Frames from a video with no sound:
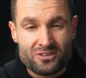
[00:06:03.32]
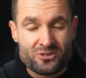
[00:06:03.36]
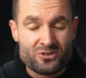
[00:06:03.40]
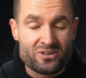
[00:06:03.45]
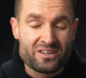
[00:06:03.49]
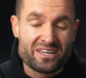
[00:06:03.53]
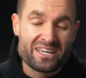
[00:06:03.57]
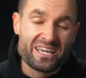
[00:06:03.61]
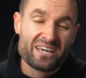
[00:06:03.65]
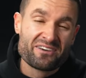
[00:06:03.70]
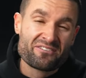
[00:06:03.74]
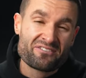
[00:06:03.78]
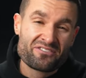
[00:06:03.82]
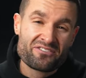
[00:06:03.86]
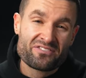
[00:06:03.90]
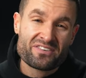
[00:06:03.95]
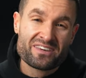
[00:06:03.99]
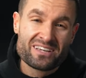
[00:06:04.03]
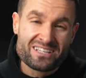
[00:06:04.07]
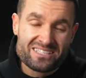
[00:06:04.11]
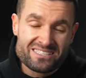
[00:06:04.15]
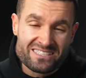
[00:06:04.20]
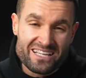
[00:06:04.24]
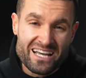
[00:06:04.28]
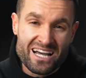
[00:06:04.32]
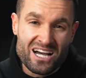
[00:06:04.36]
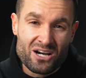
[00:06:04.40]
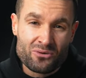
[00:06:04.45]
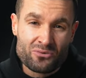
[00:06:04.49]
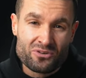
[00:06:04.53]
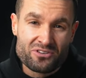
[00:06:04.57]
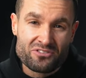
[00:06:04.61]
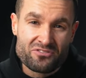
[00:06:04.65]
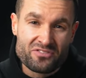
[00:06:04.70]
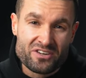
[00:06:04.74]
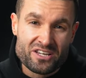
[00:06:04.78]
you can't fix that
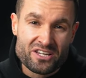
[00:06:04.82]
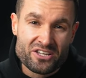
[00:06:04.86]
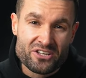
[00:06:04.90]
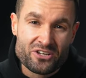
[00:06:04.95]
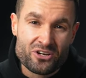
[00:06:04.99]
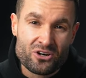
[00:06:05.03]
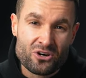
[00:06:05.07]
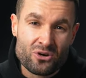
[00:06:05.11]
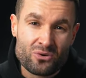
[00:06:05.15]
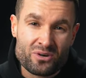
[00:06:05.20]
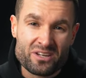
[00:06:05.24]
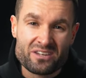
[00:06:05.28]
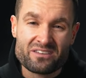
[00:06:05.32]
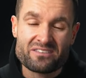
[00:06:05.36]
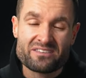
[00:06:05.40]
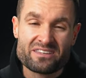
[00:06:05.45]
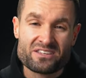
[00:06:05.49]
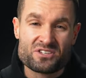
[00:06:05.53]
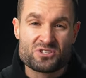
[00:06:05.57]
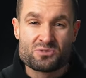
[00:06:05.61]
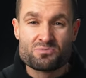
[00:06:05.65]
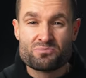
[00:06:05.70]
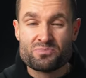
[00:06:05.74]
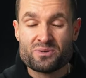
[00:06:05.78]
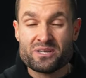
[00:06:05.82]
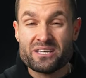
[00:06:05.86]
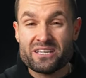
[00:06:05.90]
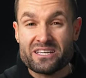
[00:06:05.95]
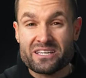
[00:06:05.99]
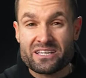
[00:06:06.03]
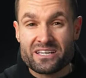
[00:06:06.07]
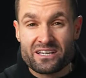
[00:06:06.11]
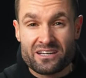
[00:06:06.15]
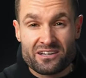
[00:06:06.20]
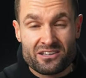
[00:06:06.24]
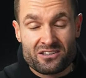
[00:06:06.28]
with video, and this
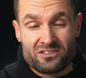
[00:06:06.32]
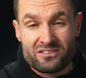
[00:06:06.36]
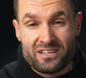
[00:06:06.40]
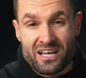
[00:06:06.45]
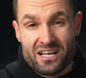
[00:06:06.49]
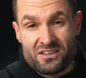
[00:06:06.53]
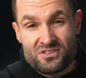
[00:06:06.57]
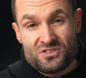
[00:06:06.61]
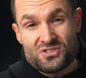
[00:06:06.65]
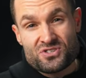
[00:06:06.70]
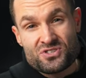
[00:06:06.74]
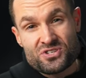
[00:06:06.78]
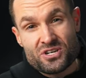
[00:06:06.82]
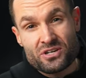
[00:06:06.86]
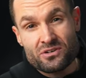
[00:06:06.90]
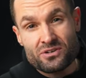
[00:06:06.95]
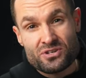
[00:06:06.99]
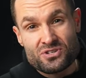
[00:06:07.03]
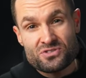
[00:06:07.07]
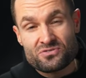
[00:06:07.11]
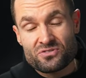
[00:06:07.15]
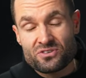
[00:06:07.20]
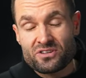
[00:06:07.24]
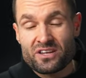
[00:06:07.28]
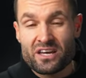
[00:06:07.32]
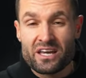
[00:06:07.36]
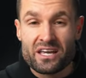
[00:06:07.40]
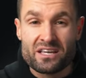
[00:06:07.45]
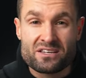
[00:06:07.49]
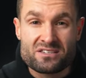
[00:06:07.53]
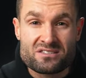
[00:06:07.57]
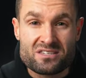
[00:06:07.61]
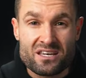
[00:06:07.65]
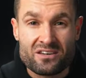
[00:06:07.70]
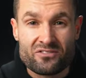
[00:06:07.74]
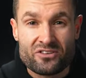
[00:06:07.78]
being a lens series for the
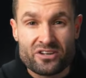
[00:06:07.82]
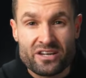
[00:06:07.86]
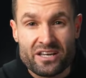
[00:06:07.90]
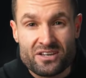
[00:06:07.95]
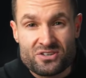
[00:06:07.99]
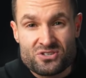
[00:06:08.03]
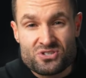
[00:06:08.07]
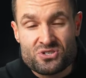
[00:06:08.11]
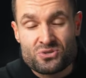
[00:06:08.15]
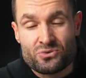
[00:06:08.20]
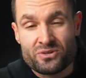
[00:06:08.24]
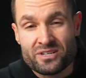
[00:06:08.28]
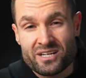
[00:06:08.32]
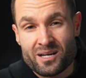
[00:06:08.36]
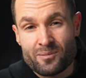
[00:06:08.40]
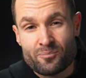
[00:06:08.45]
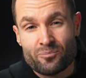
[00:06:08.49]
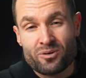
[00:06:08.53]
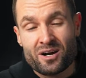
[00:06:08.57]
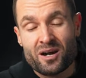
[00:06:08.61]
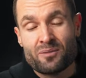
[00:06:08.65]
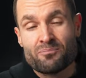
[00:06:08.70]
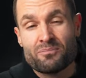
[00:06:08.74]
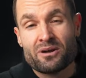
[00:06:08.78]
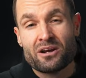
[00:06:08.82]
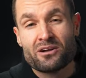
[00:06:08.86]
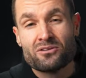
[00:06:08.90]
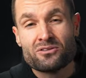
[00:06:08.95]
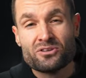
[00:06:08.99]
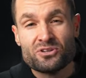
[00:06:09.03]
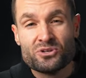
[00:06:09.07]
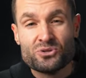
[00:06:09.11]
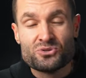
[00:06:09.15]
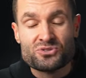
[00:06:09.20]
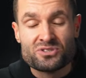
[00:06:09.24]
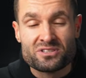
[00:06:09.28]
A7S III, I'm primarily
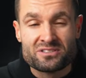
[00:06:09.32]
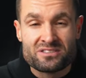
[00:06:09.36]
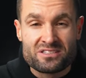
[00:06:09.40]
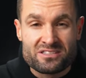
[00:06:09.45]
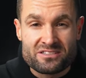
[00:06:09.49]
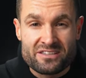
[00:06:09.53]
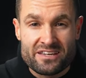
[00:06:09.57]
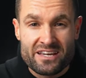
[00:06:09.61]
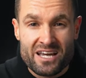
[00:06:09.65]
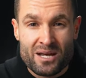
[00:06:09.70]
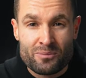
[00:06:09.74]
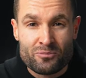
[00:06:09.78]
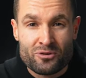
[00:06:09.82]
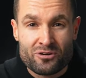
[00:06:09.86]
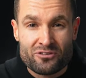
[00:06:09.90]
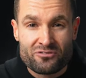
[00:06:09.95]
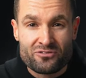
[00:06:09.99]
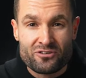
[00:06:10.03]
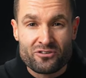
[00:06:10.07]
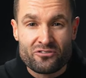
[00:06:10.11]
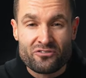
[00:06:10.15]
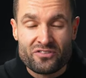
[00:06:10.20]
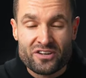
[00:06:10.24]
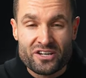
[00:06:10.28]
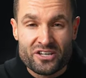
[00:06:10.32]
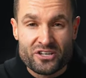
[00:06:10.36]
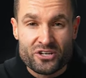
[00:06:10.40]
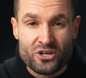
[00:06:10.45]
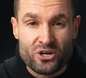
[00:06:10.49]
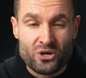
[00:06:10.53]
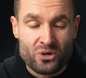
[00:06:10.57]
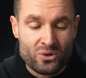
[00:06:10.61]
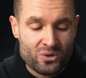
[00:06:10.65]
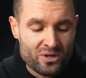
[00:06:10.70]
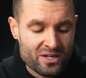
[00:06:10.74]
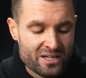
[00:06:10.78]
using this camera for
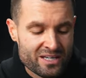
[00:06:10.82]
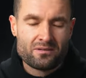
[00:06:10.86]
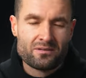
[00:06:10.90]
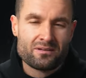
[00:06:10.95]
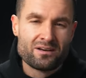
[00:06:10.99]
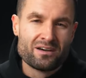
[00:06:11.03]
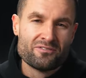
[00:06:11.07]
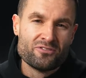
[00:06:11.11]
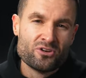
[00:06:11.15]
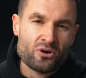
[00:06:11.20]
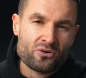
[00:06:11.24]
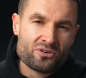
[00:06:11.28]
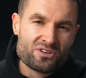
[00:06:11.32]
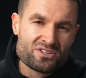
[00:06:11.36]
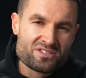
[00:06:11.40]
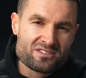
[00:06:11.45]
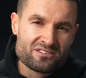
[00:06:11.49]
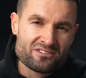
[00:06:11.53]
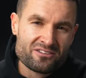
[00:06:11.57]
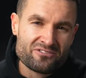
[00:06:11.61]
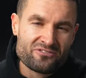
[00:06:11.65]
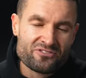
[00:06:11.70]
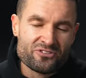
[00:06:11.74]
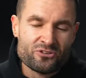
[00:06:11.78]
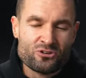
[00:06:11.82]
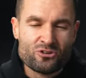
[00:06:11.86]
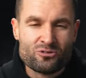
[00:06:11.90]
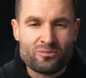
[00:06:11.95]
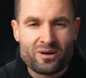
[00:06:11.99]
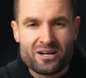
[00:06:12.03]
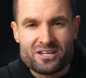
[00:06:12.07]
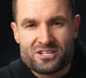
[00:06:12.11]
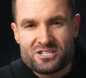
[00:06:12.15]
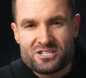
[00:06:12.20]
video. I've noticed in a few of my